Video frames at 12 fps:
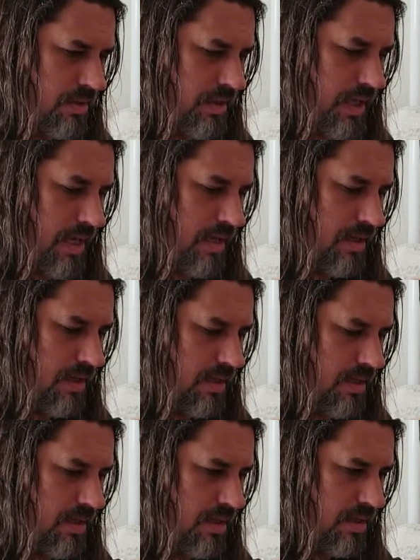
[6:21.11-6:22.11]
Okay?
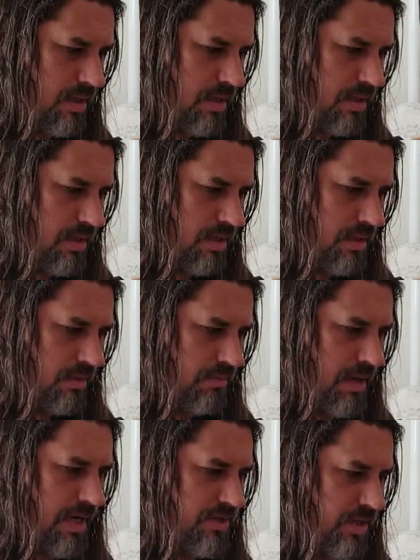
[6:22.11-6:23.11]

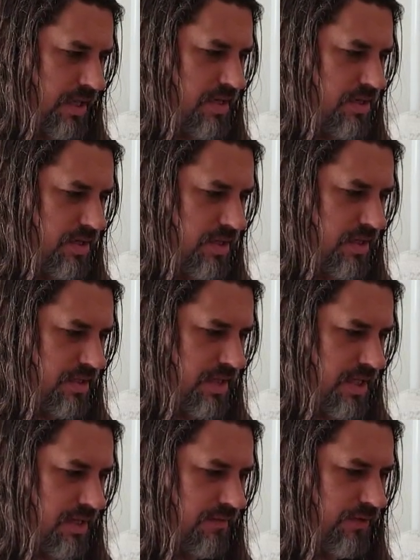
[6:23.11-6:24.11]
Modulation is
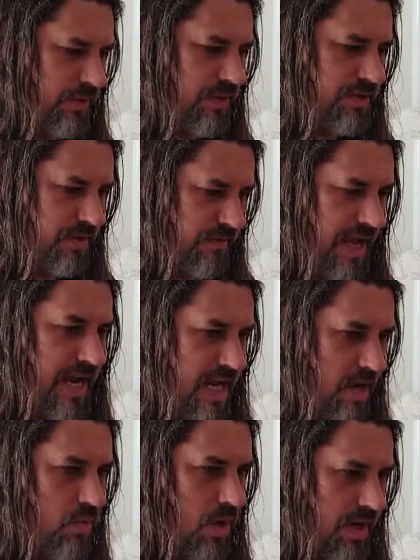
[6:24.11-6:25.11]
the influence of
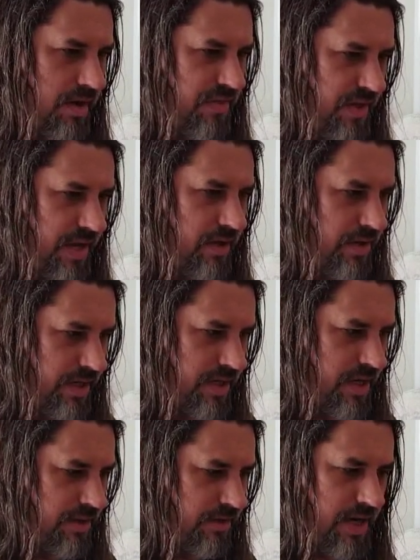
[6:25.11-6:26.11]
any one thing on
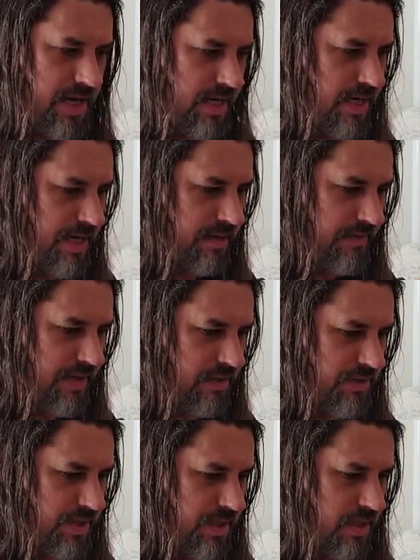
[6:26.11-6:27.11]
another, any kind of
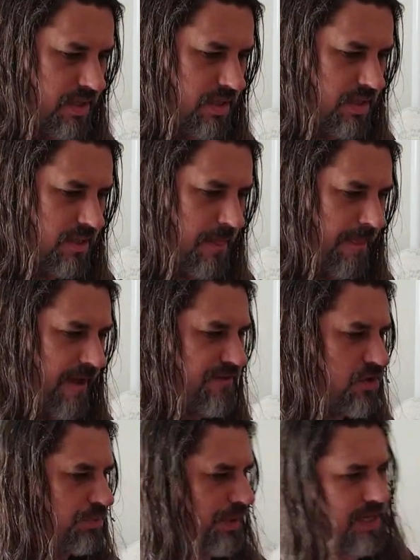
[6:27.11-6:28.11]
energy. If
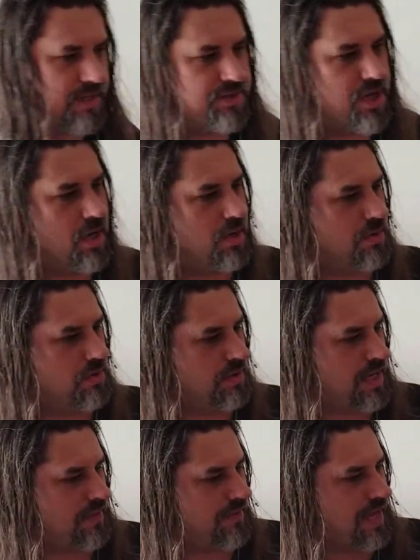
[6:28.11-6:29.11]
you play a tone
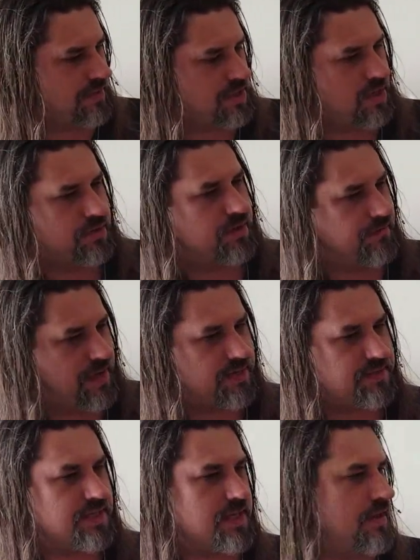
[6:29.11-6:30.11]
and that tone
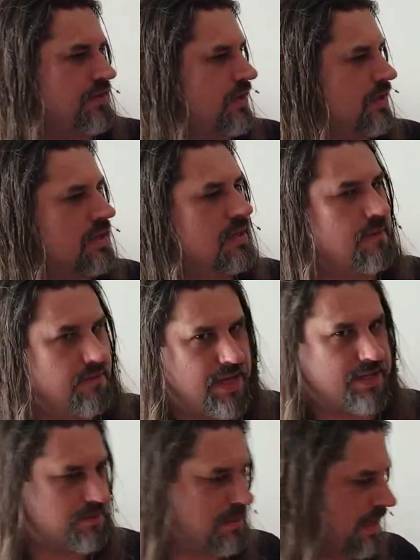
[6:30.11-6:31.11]
affects the other,
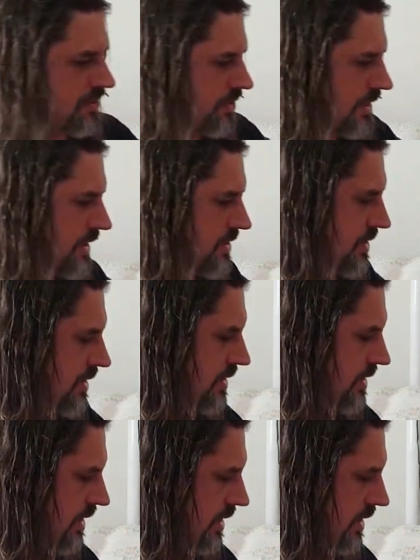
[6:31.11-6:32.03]
that's modulation.